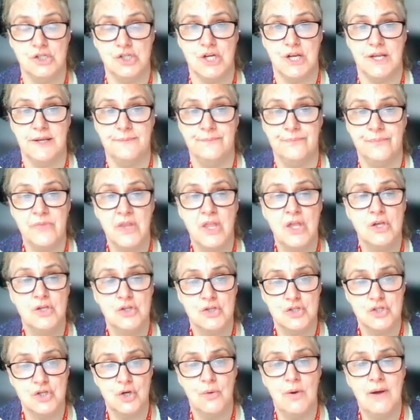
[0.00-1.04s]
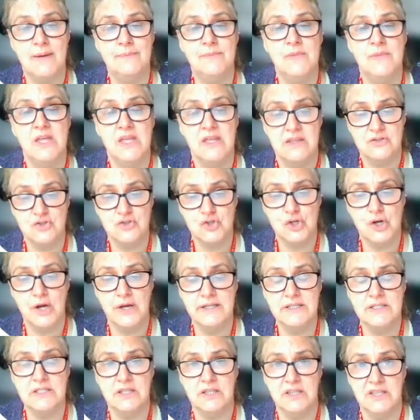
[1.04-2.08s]
And what I need to
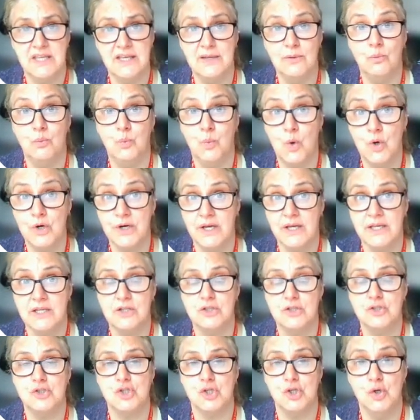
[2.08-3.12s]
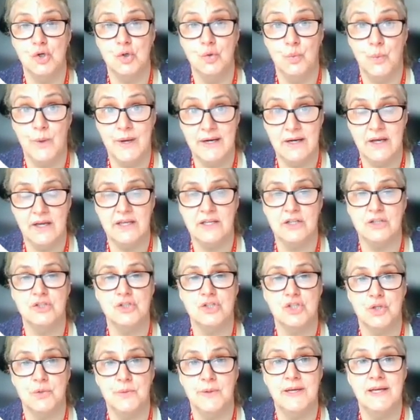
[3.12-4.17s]
consider is literature searching.
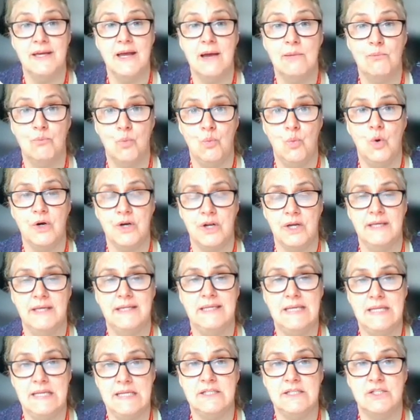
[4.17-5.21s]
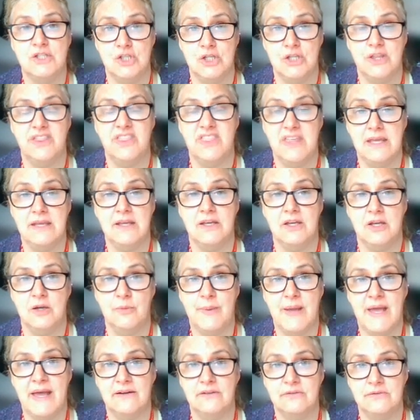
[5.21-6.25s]
So I'm trying to think
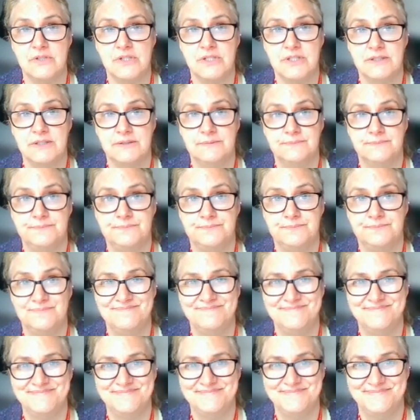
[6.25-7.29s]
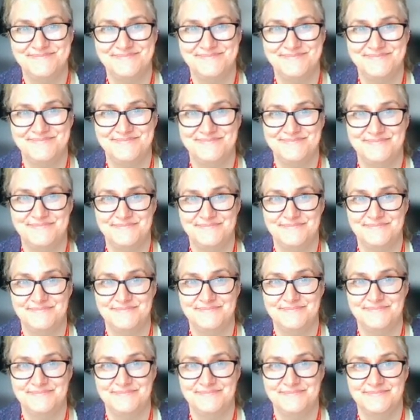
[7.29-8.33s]
what I can do, when I can do it, and
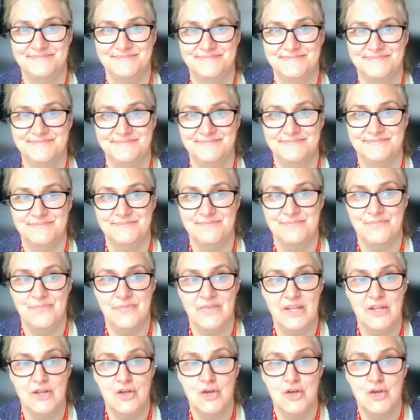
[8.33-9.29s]
what I need to think